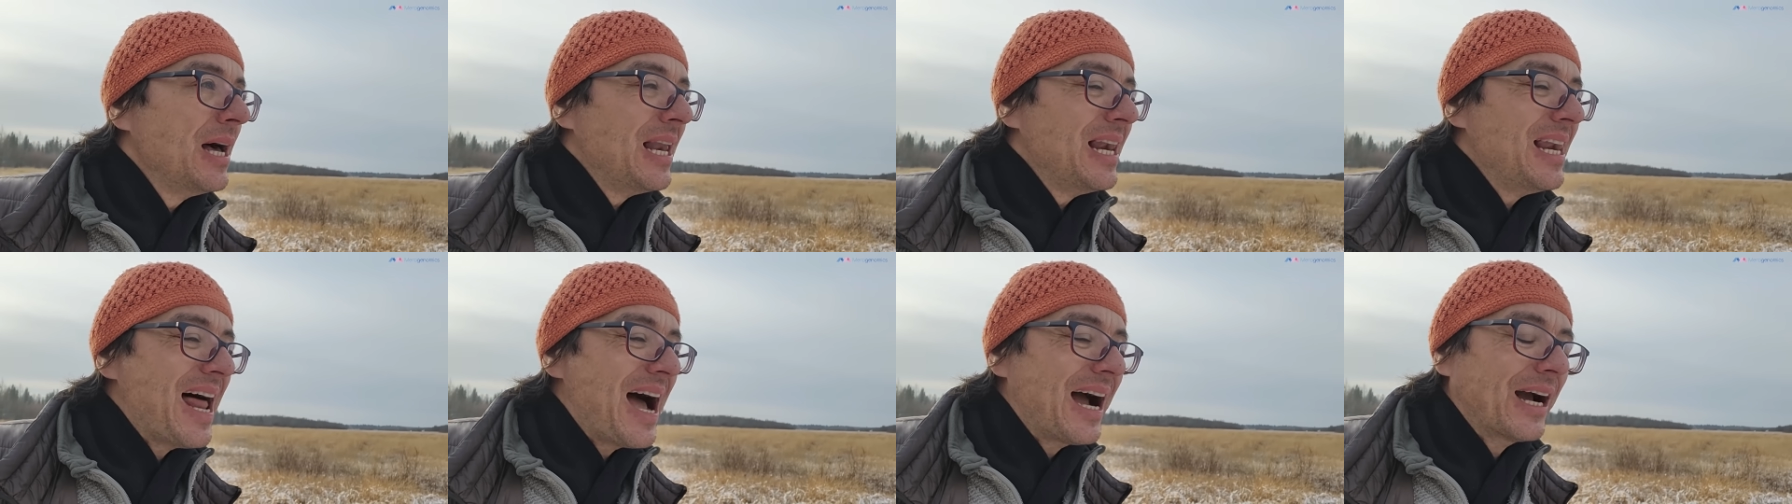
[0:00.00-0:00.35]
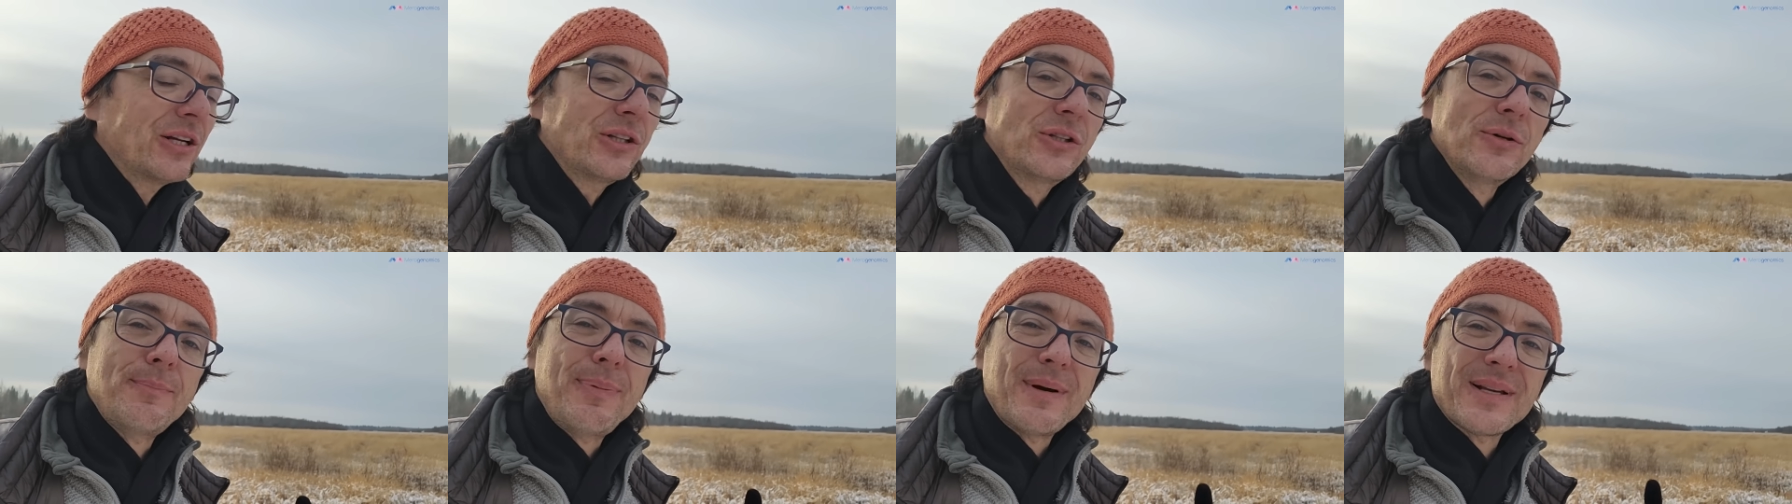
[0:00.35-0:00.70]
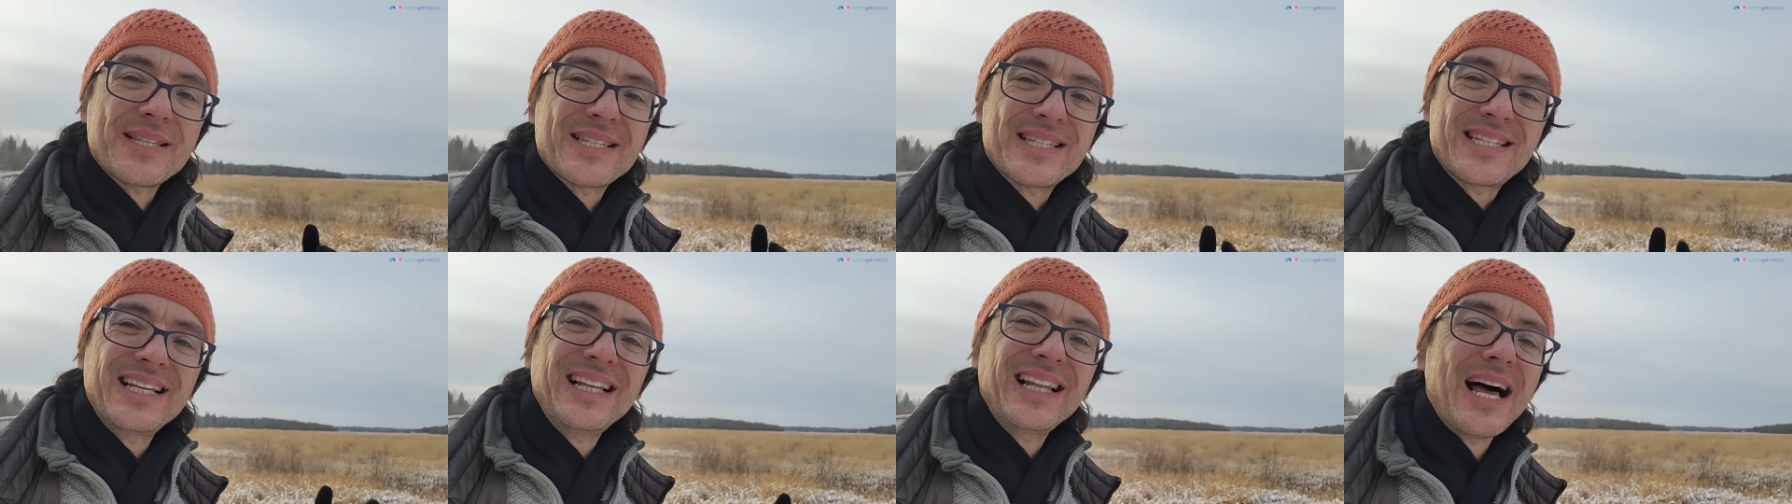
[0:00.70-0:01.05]

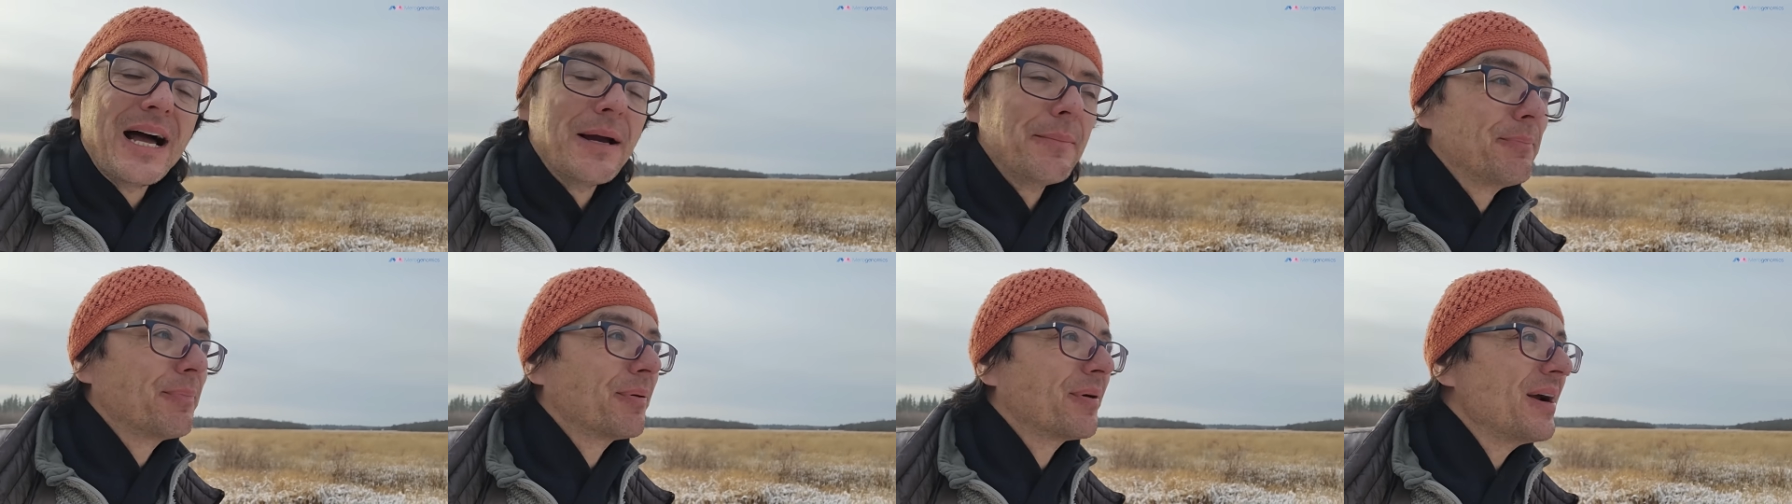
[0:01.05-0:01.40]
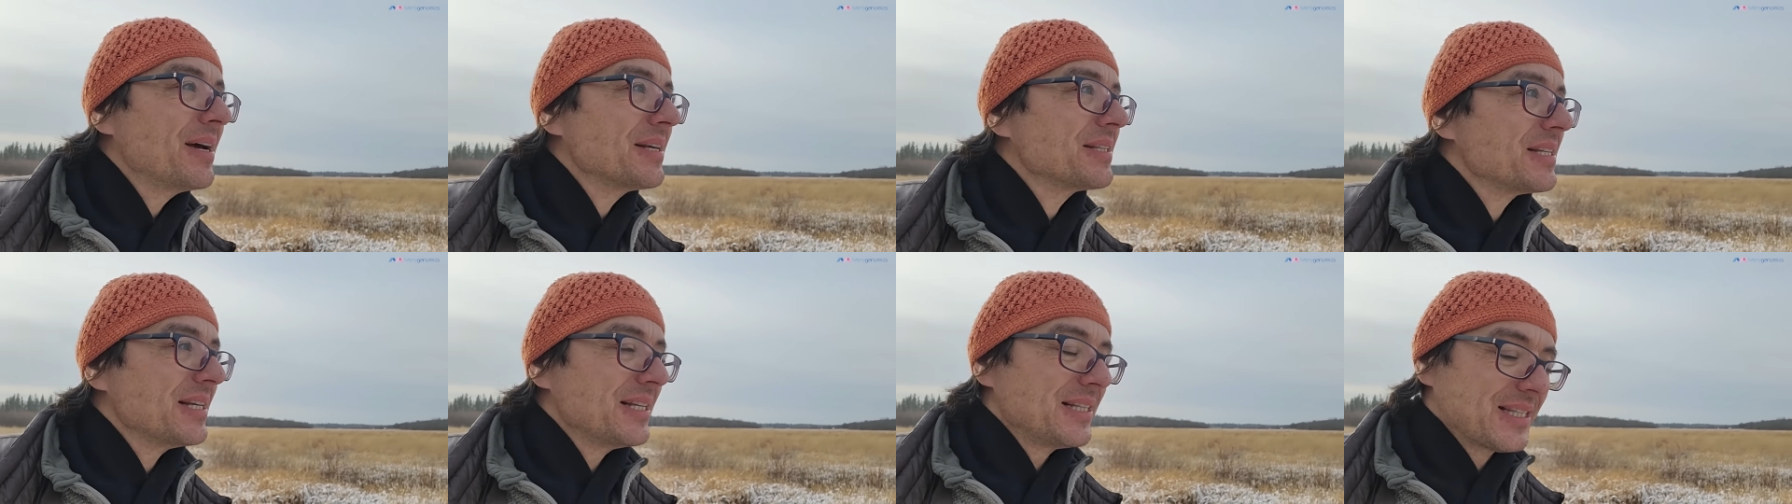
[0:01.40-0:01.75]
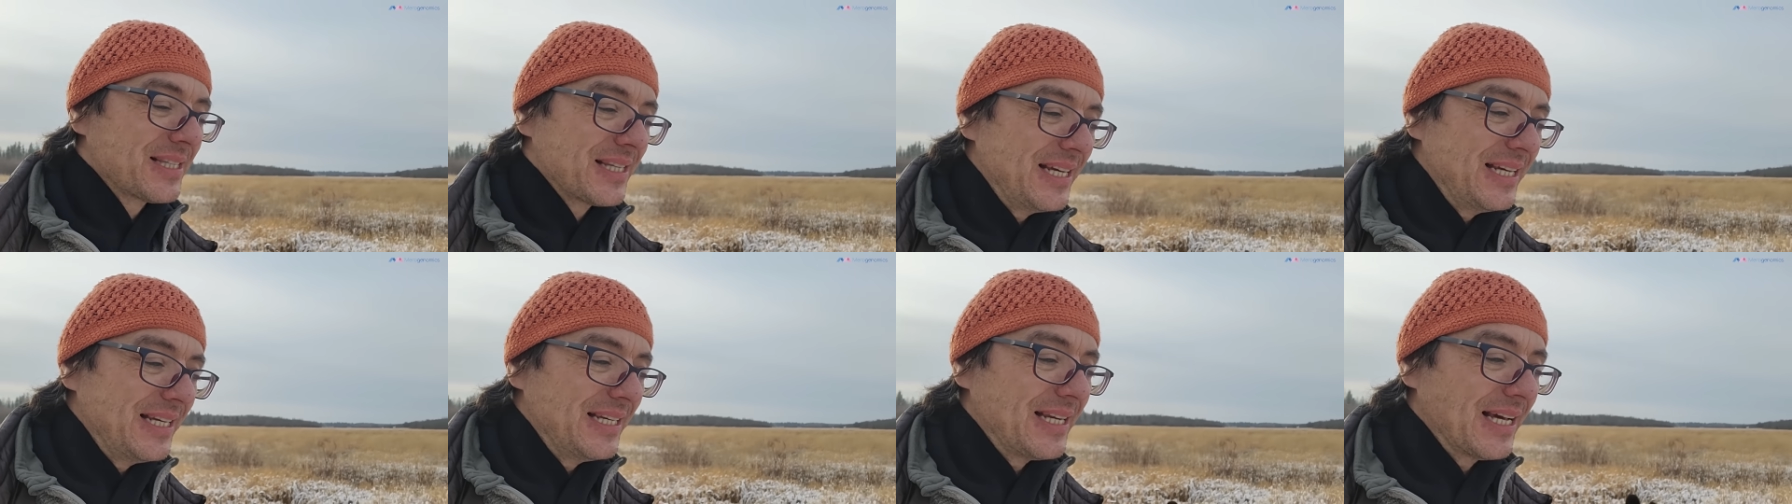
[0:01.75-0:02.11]
lactobacilli
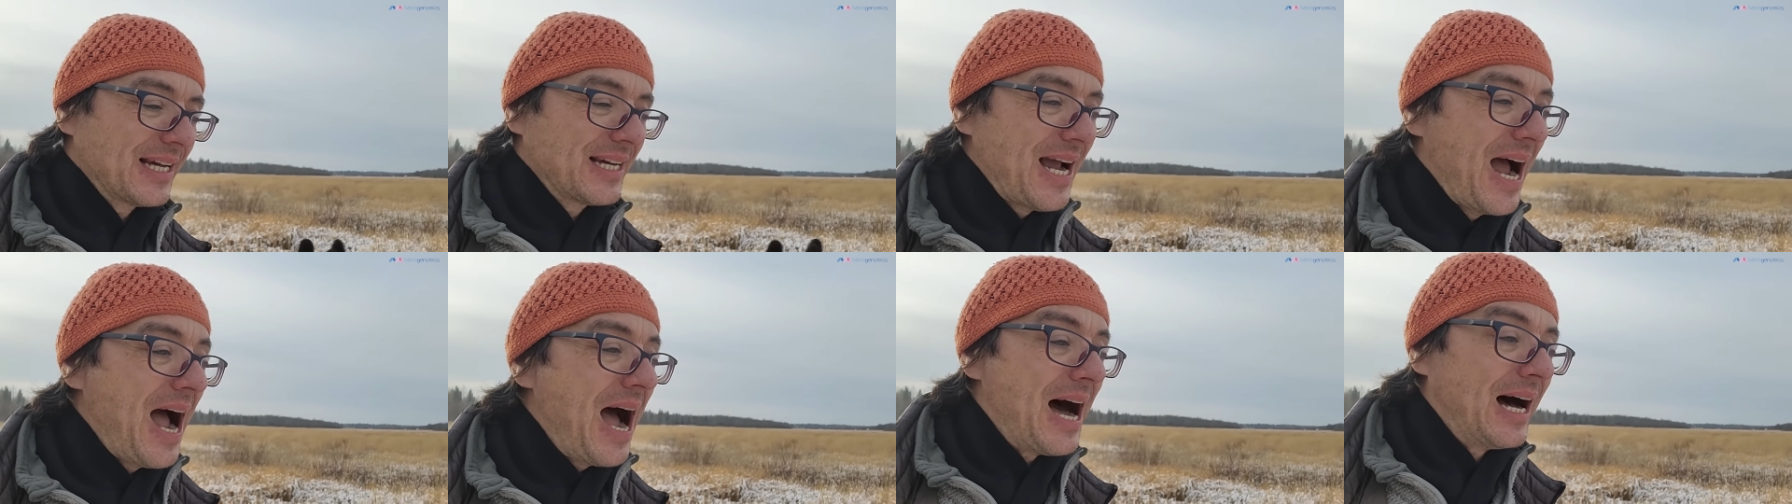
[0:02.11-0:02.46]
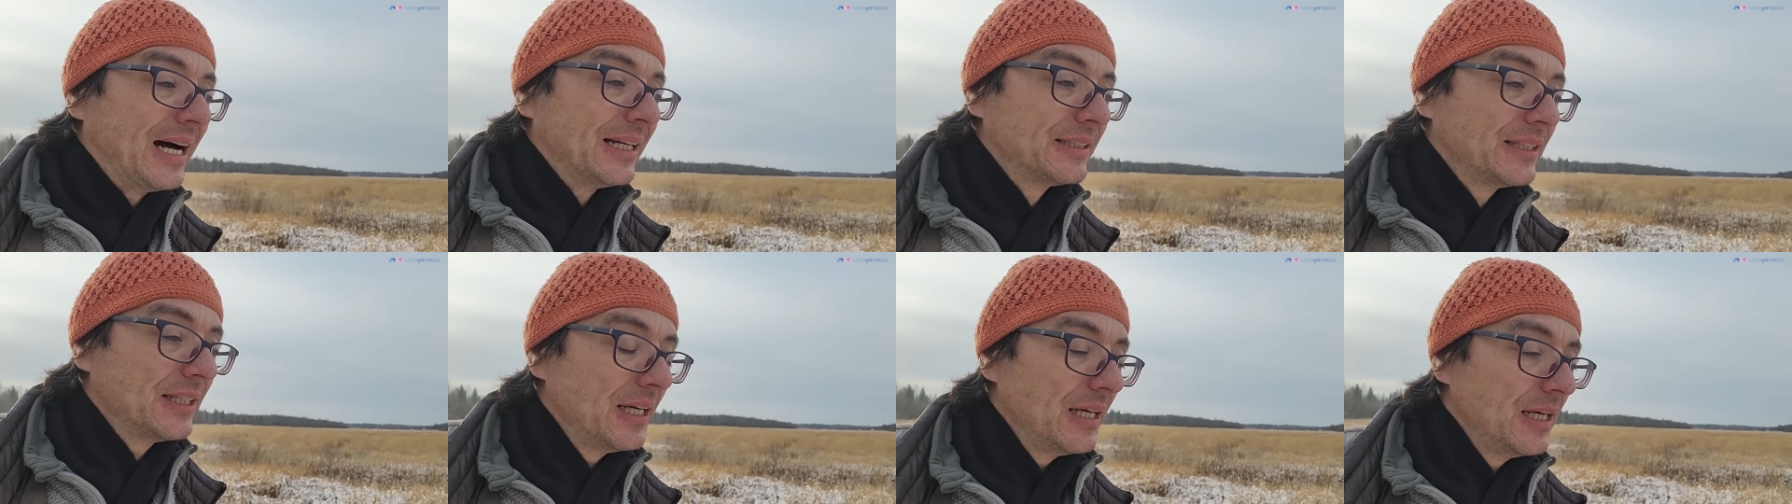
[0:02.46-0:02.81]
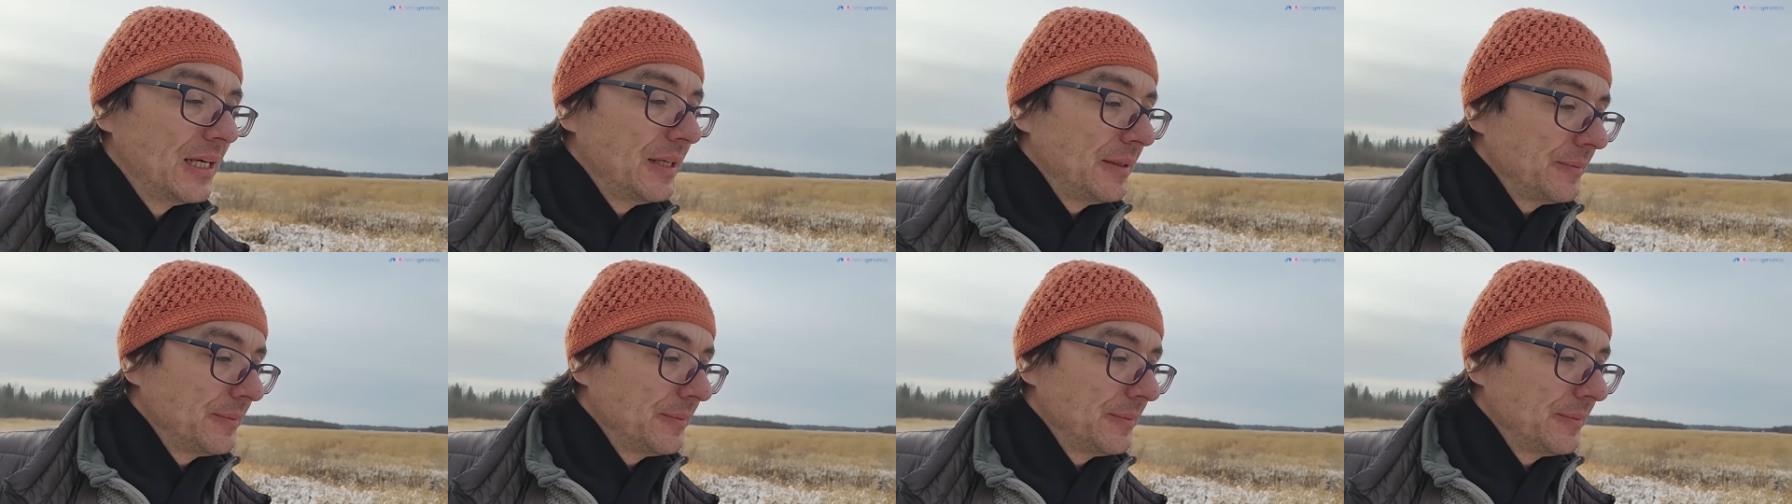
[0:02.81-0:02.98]
presence in the gut